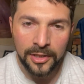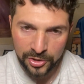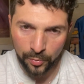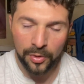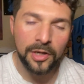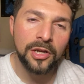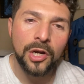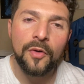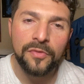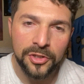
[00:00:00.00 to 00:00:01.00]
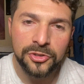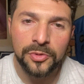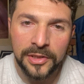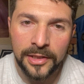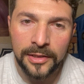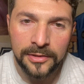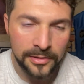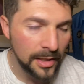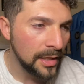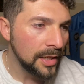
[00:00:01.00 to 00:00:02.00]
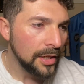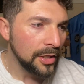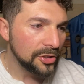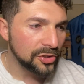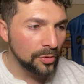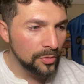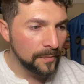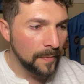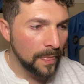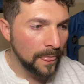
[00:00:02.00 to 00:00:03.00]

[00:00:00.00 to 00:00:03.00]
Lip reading: So we're going to cover these three things. So